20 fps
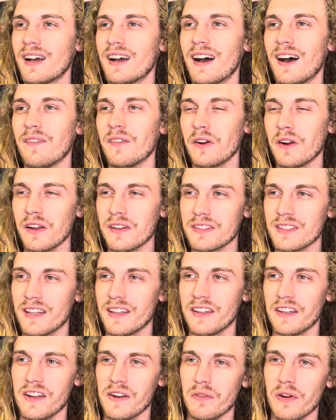I remember I said in
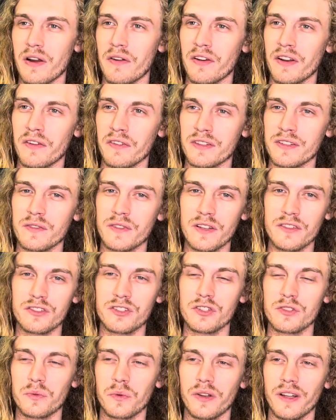the Never Have I Never, sometimes you
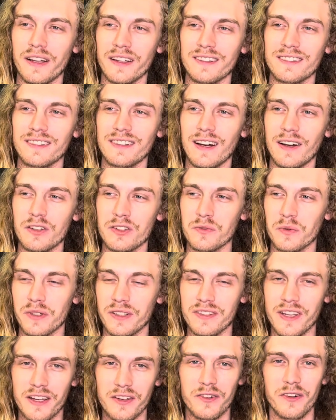just want to like, I just want
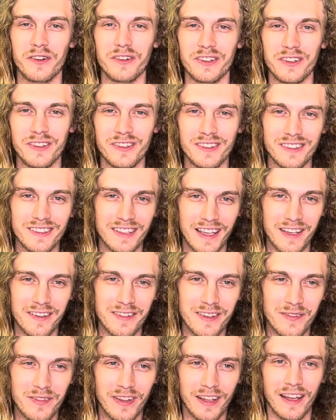to take Davey
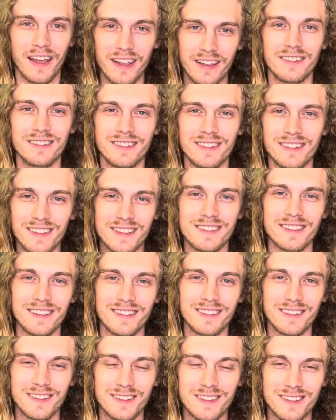and be like, hey, listen,
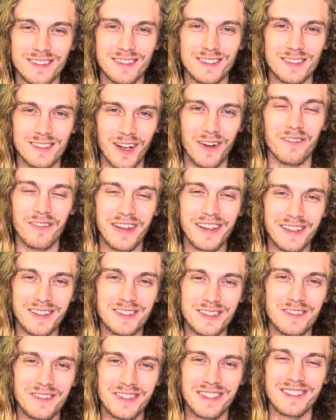stop making
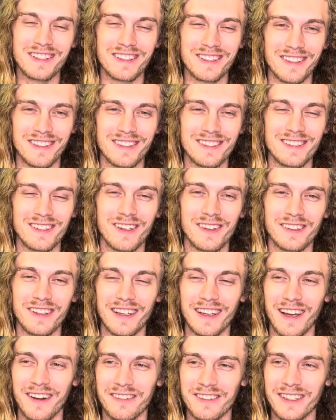stupid decisions. You know,
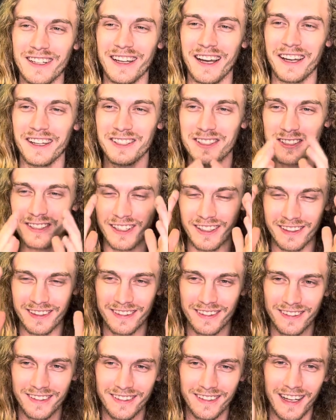like, I feel like I can just like,
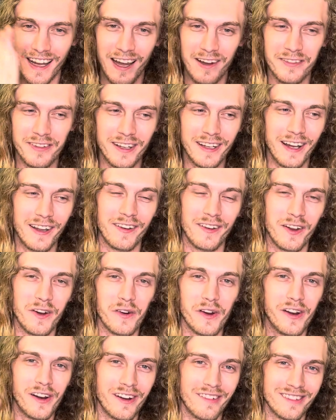I feel like I know
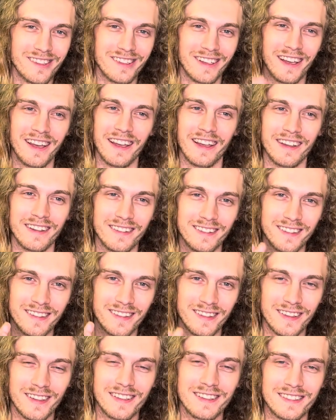her. I'm just like, hey,
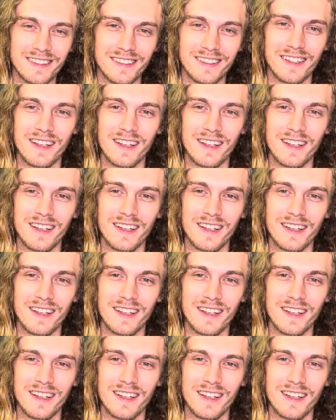listen.